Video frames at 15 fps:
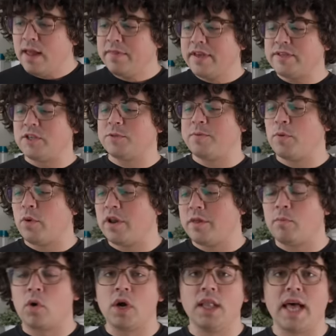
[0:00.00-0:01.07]
This has been one of
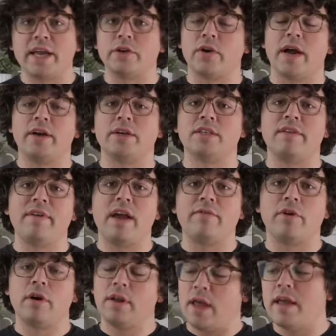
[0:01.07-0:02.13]
the more aligned grinders I've
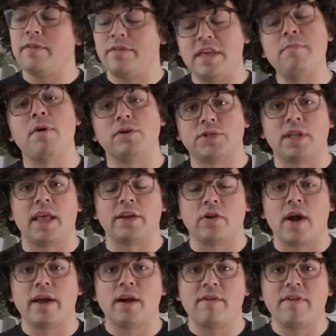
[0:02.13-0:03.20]
ever, the most aligned
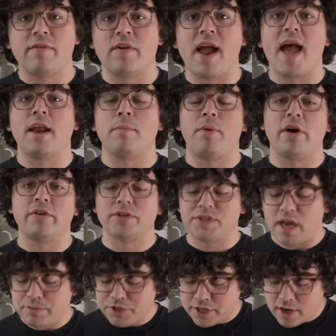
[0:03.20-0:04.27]
grinder I've ever had upon
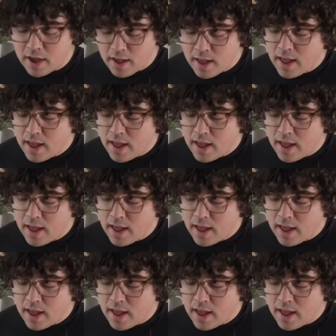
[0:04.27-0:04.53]
reception.